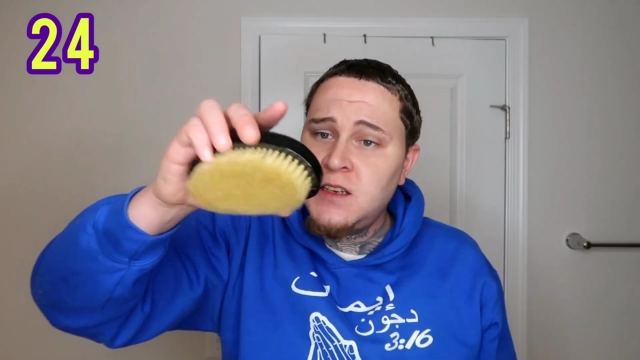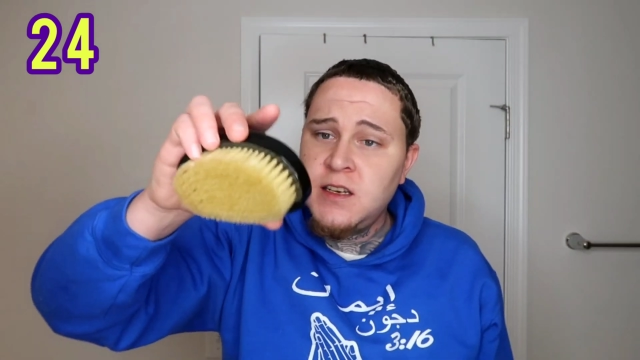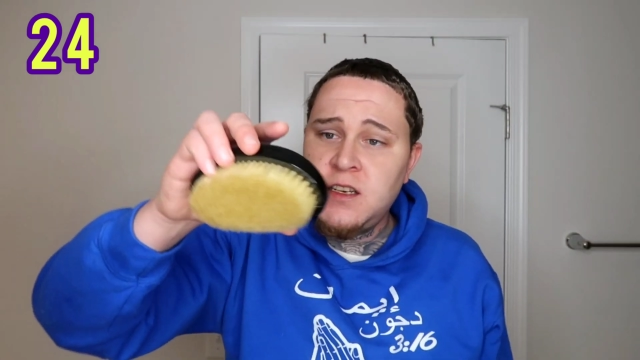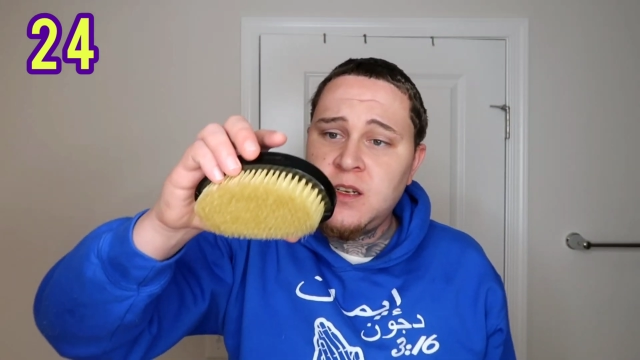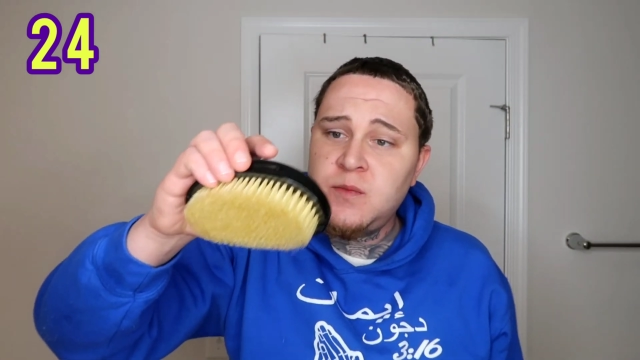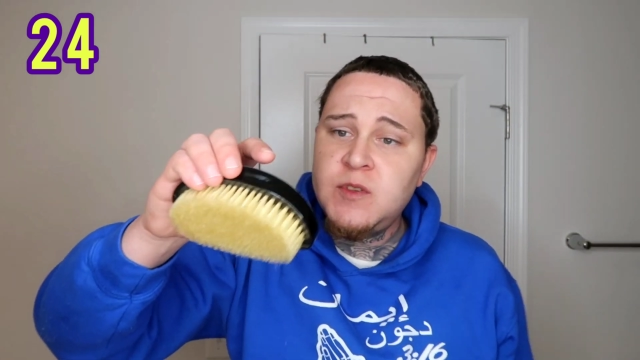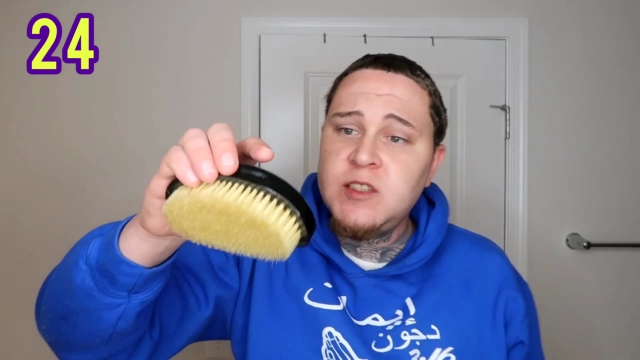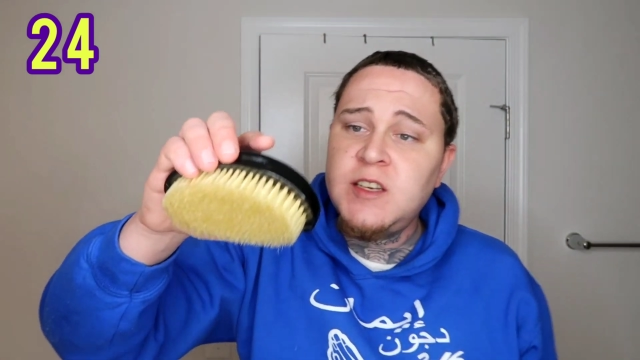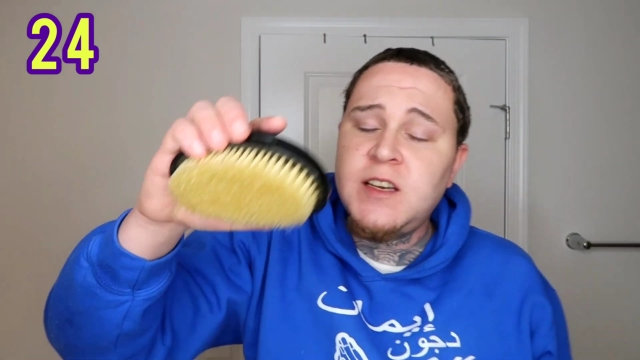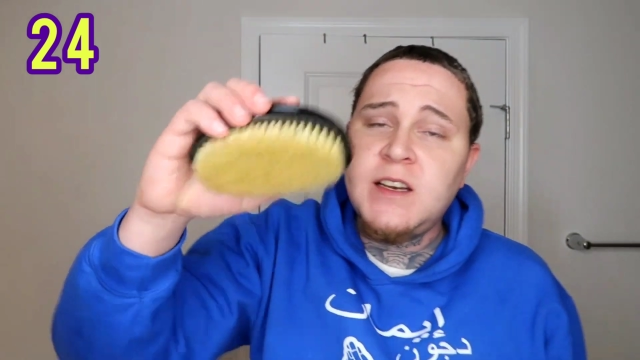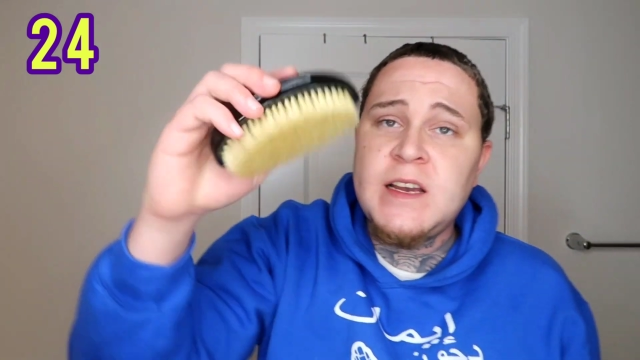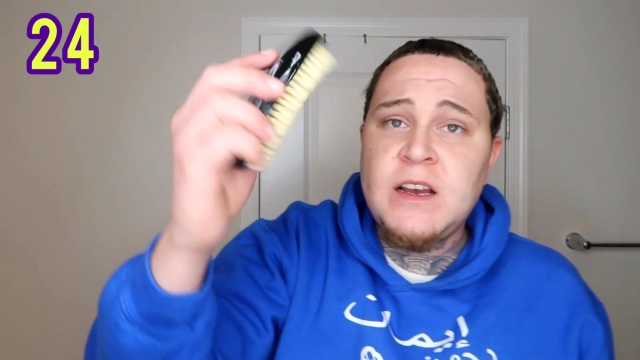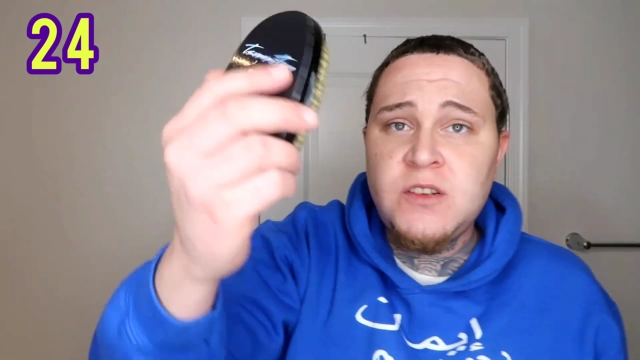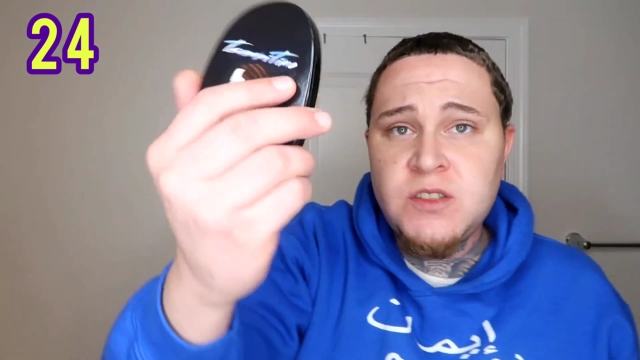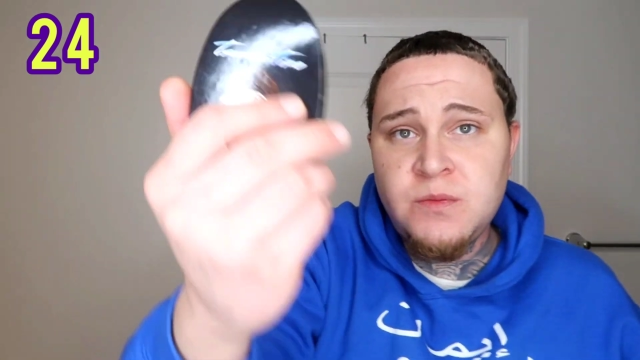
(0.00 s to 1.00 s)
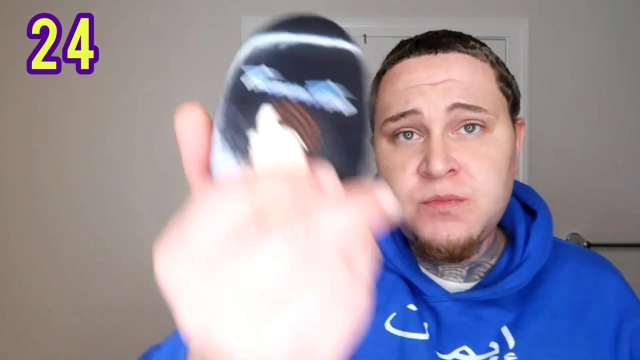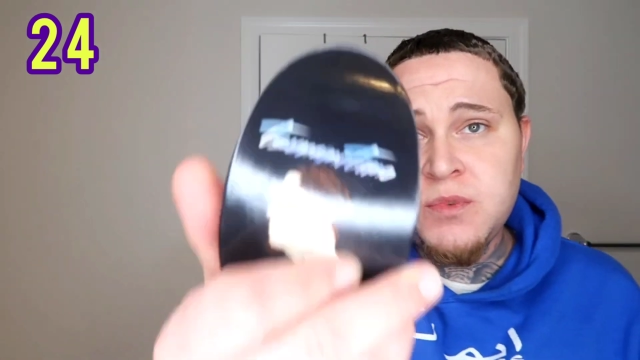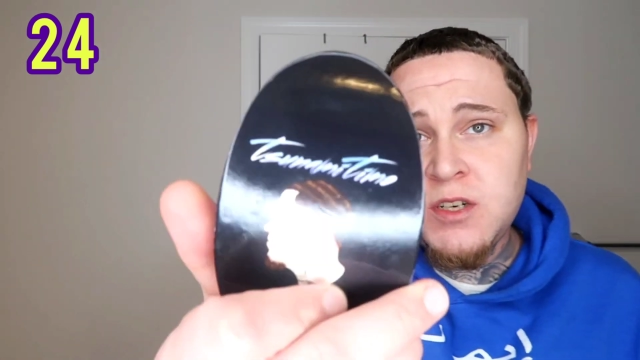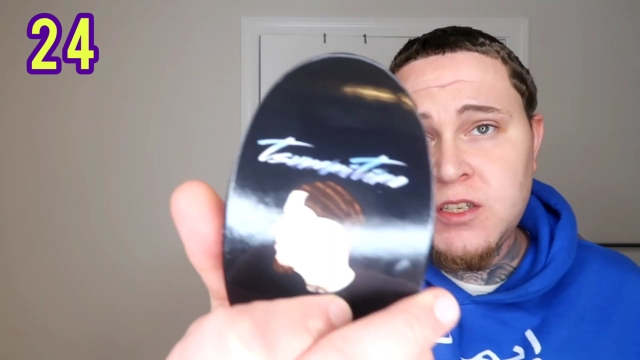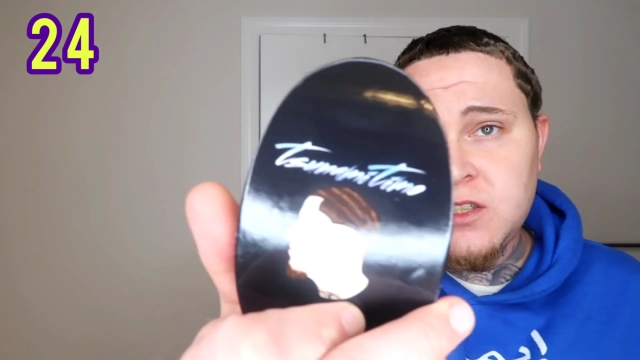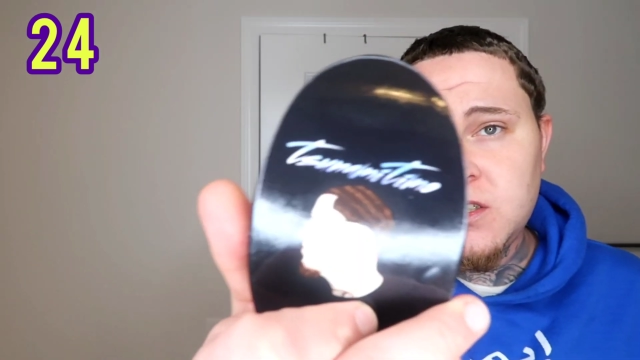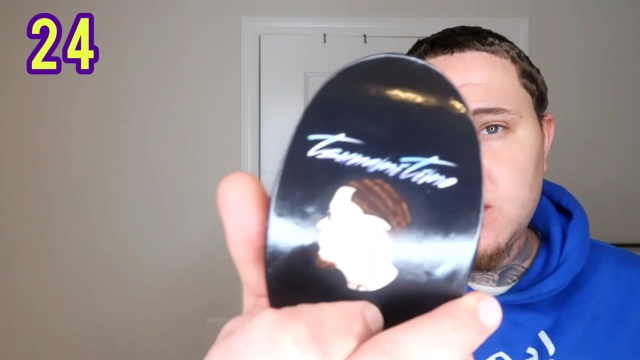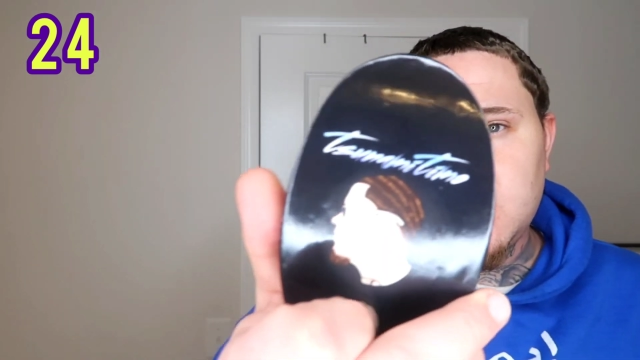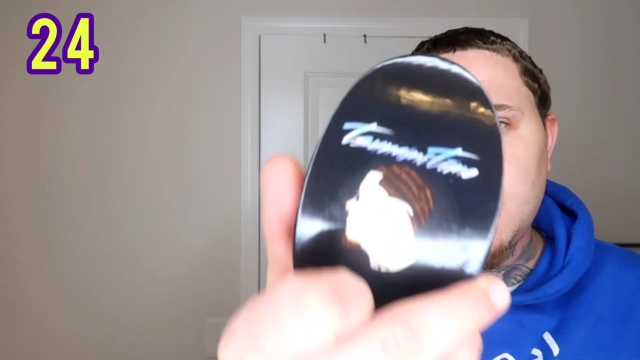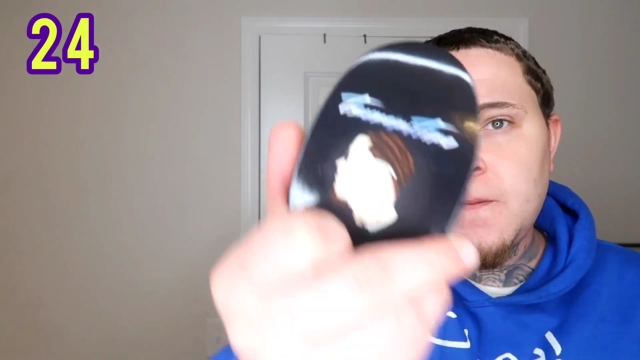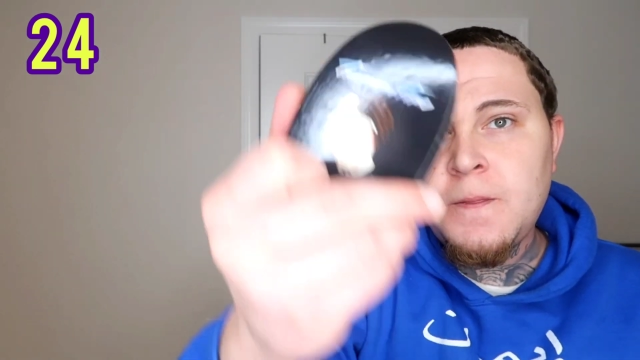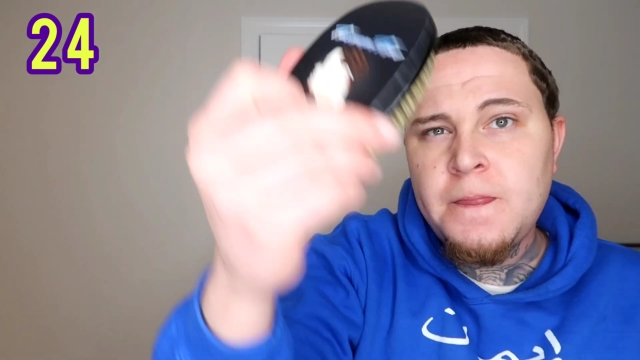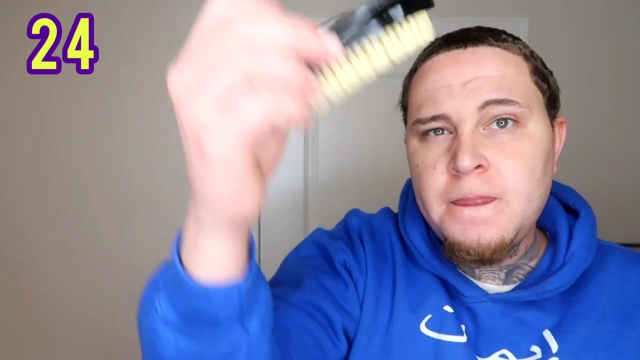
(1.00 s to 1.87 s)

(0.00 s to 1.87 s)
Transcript: hit up the guy, House of Brushes,